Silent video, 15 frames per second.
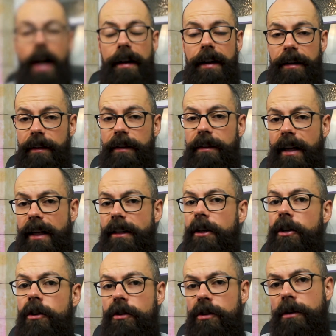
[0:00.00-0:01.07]
Another thing that
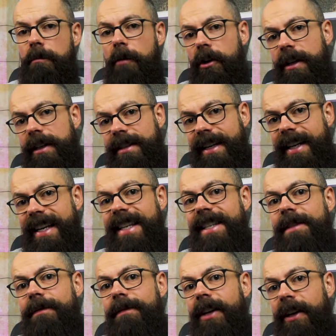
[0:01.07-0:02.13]
you should monitor
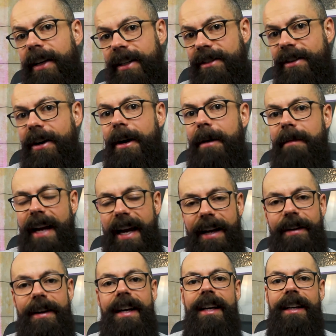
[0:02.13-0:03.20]
is flight time.
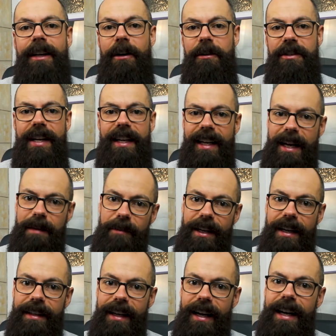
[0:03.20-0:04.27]
Now, go check out
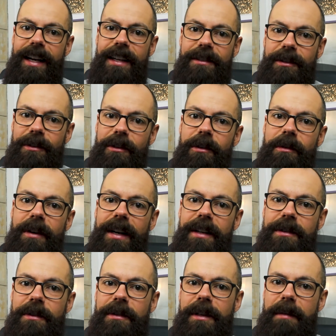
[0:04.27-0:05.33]
my other article where I
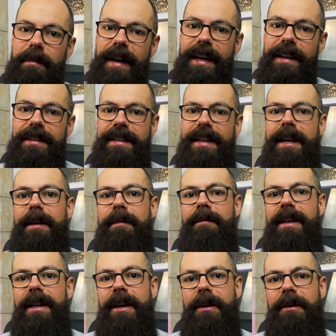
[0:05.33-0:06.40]
talk about,
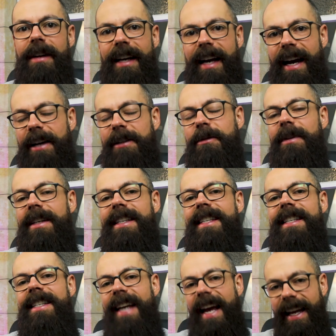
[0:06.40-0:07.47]
um, you know, how to
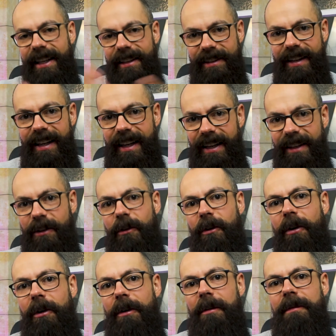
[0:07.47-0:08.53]
extend
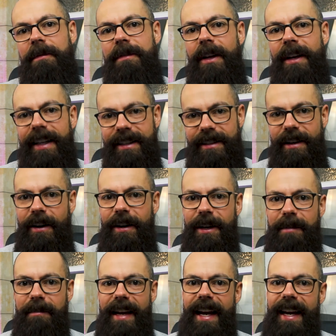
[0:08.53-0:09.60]
your flight
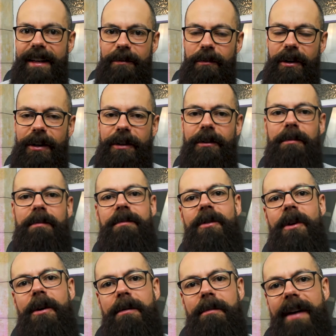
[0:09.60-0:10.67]
time and while your
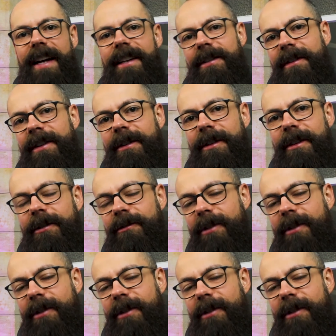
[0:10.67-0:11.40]
drone battery or your